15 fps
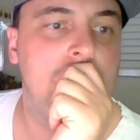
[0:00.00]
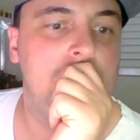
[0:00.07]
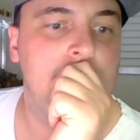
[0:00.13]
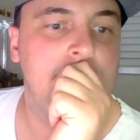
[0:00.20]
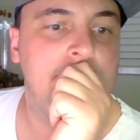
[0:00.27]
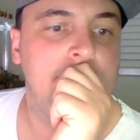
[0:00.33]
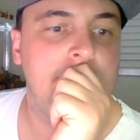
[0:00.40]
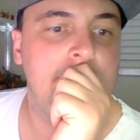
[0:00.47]

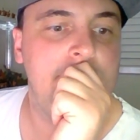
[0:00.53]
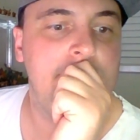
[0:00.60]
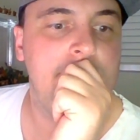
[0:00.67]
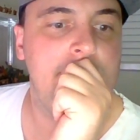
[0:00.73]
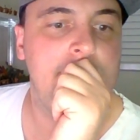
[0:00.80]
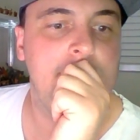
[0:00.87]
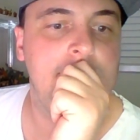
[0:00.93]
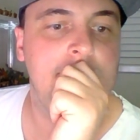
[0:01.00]

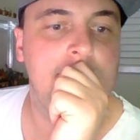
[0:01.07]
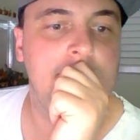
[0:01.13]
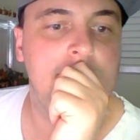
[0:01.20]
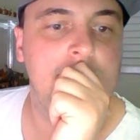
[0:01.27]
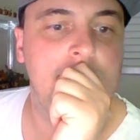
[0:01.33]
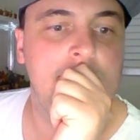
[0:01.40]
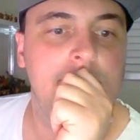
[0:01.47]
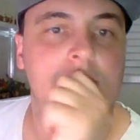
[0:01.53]
Draconian
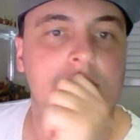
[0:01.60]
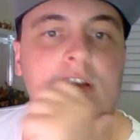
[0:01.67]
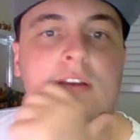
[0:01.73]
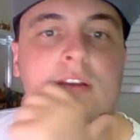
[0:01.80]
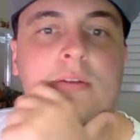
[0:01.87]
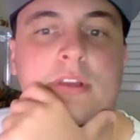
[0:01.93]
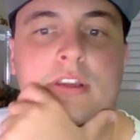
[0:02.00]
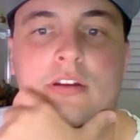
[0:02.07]
Guard.
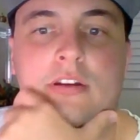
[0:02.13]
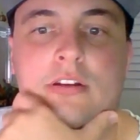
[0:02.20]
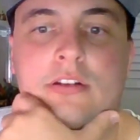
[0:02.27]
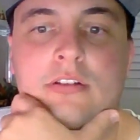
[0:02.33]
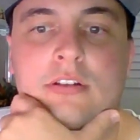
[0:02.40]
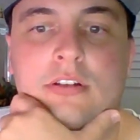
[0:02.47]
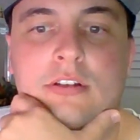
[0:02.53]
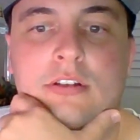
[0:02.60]
Here we go.